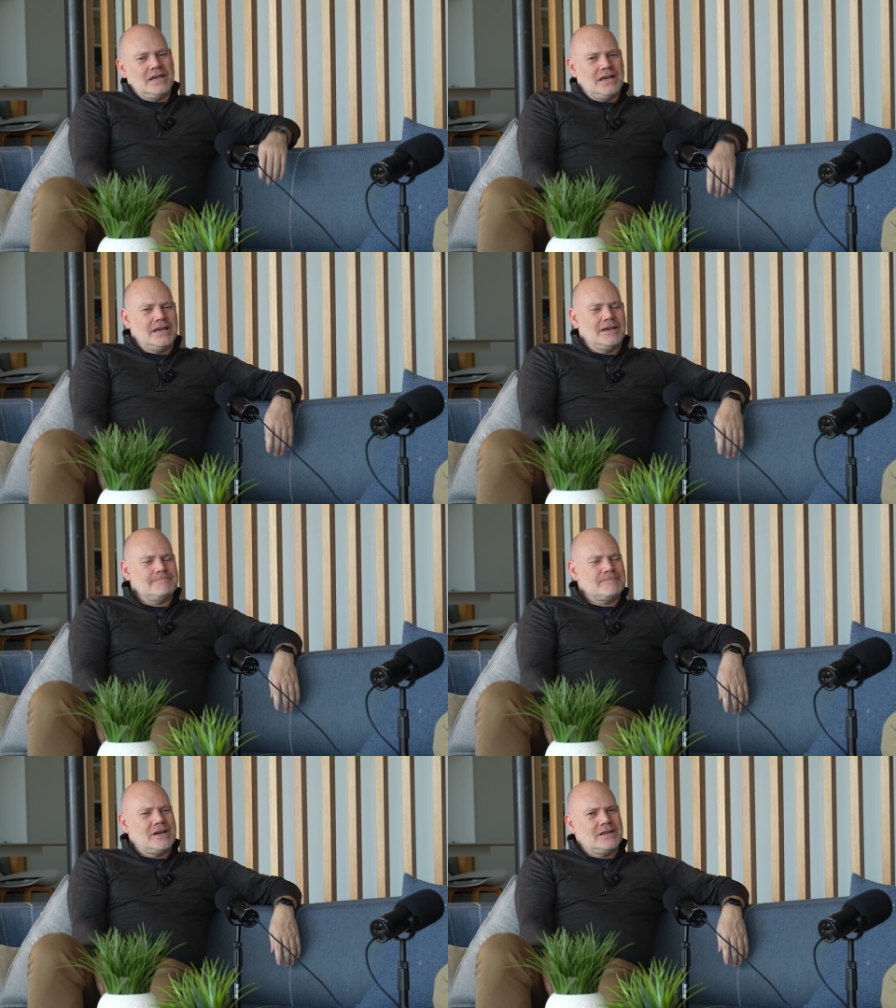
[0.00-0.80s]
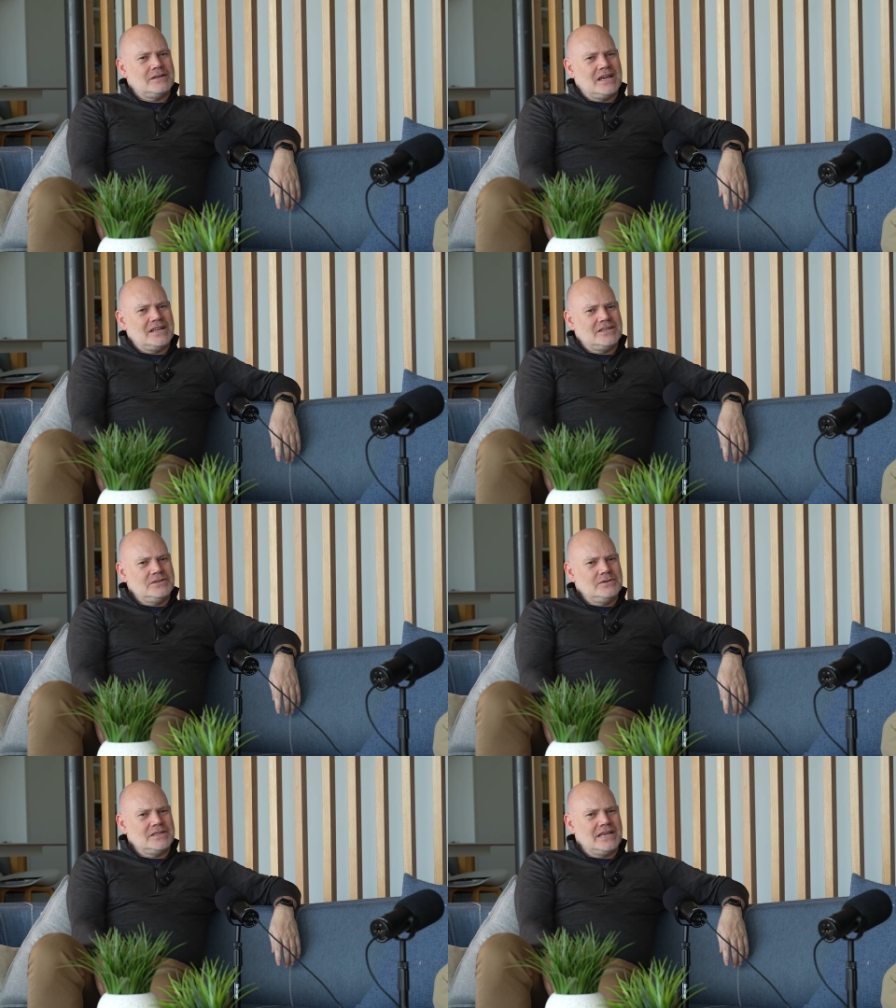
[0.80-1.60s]
and in
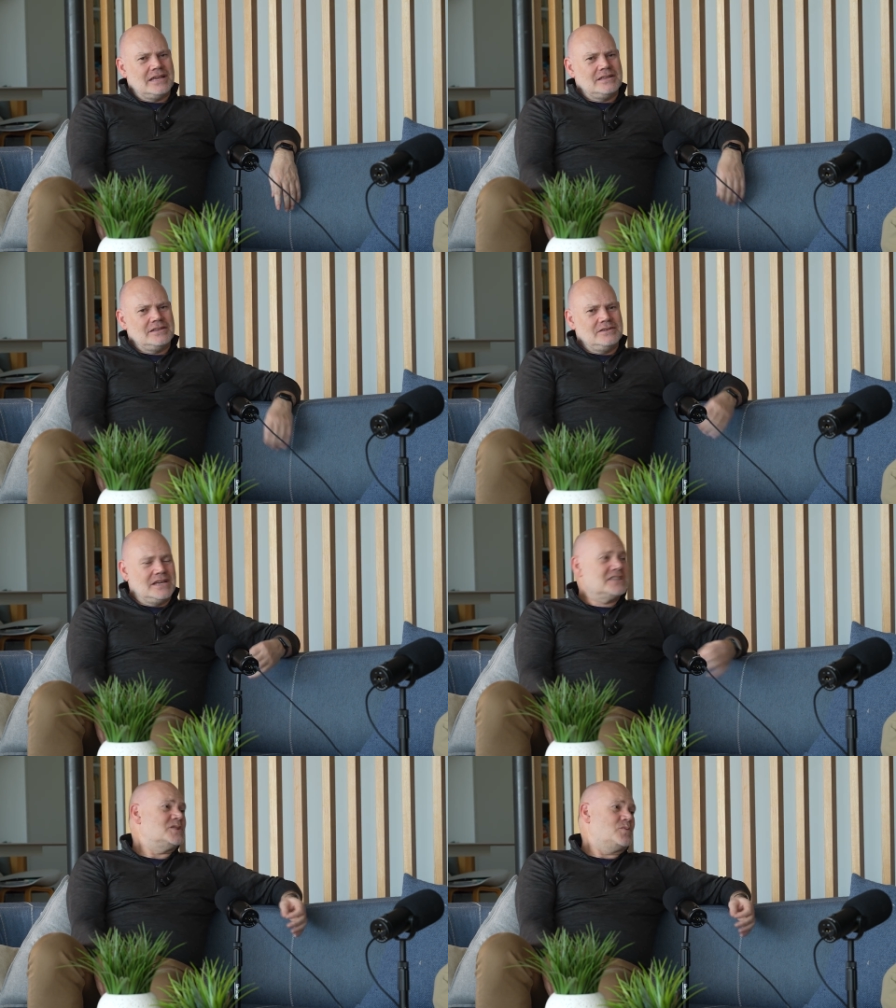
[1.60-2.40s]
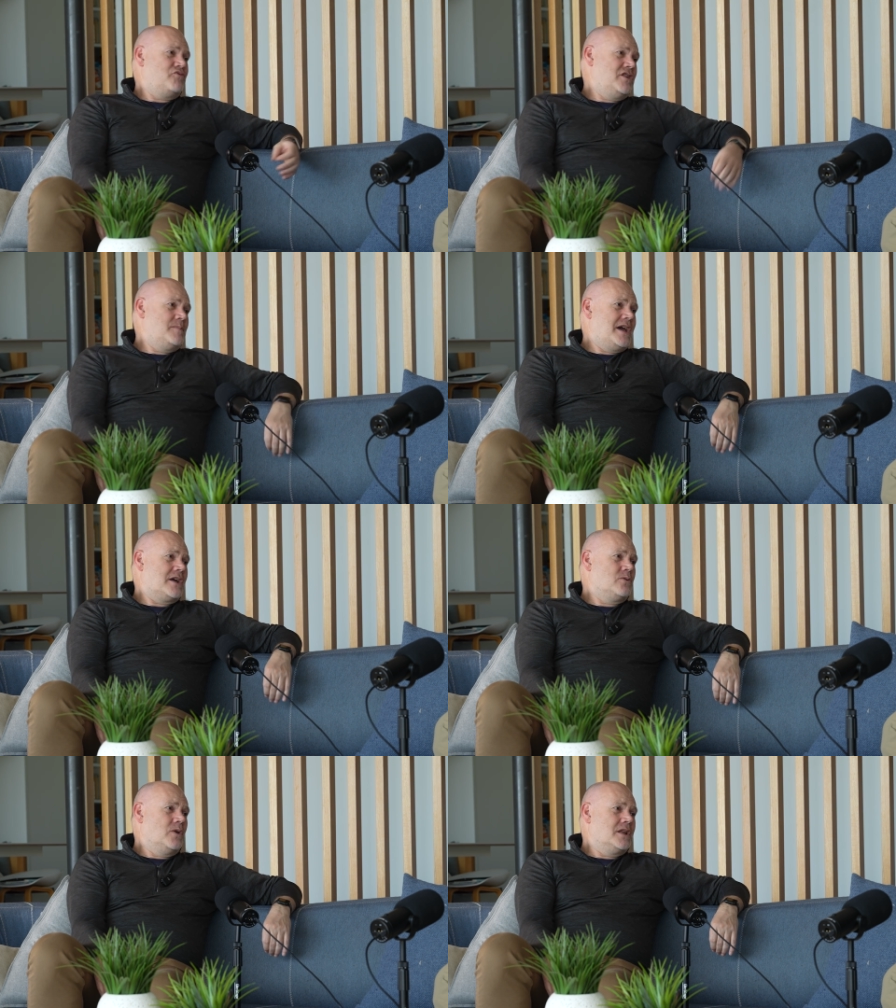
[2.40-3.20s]
doing that, then you get supreme air
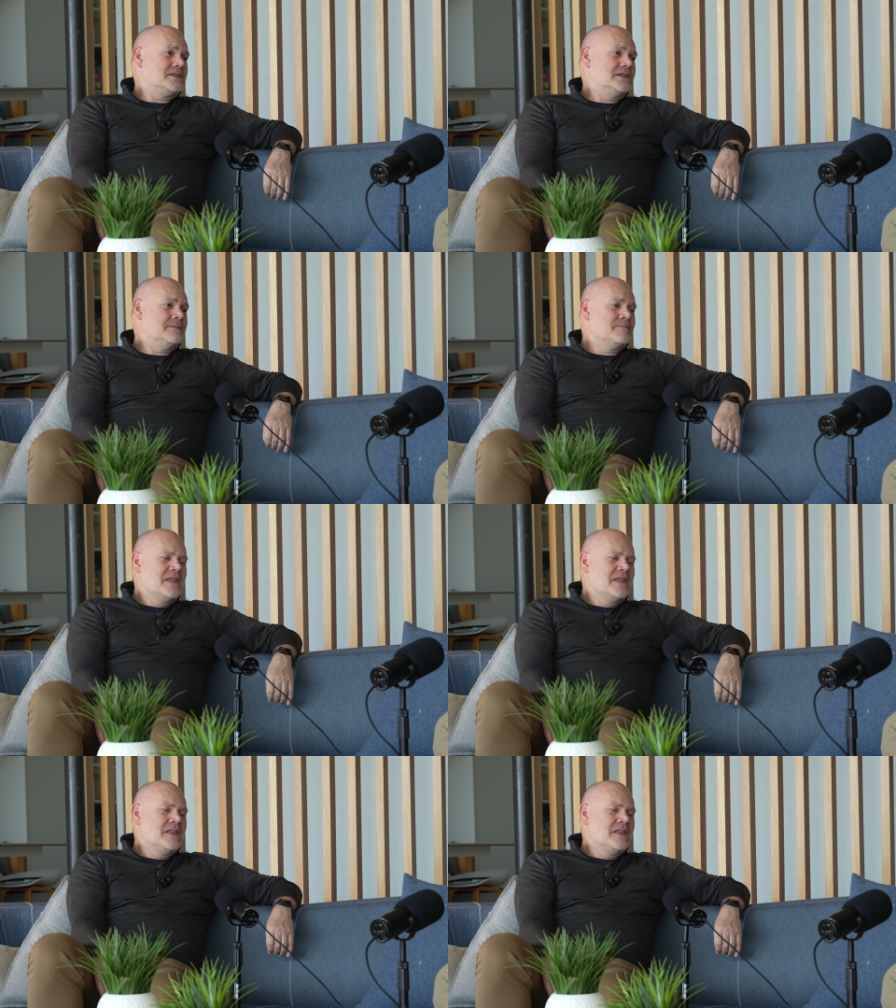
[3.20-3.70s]
quality.